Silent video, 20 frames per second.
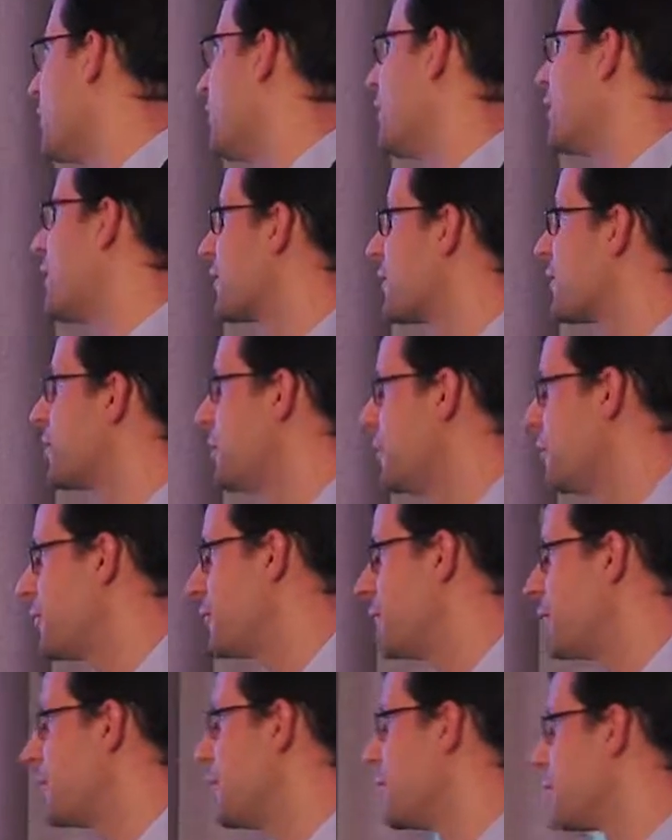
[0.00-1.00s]
or the
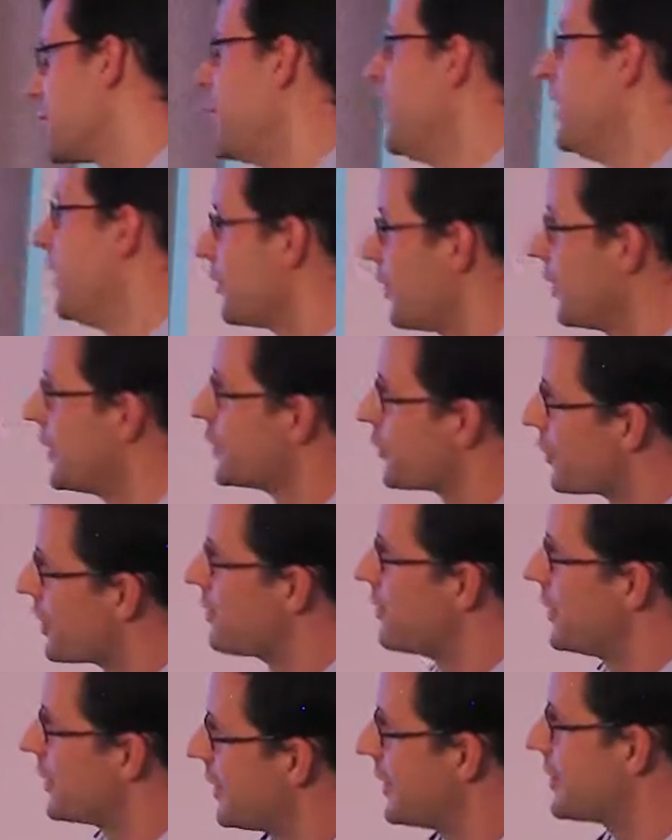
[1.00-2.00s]
pitfall of running your
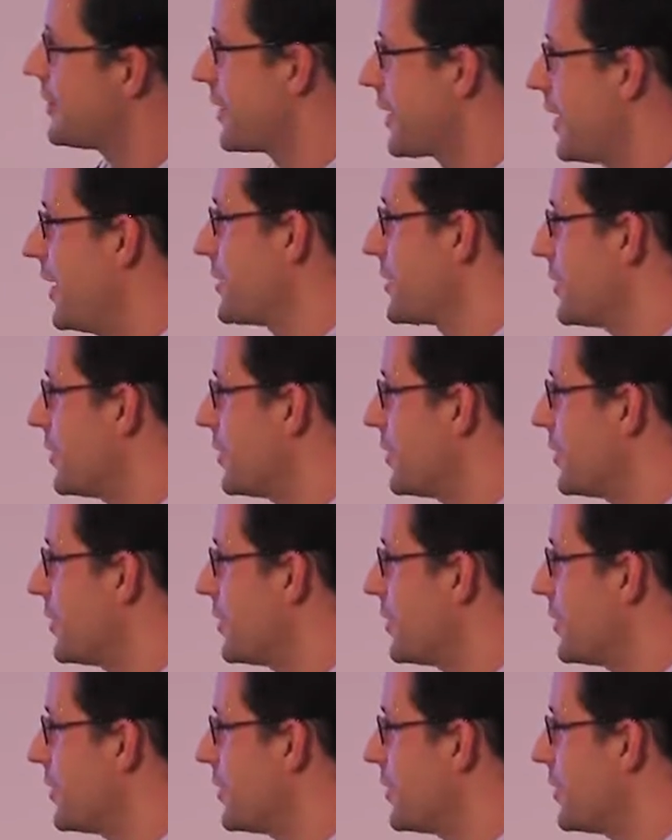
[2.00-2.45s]
A/B test against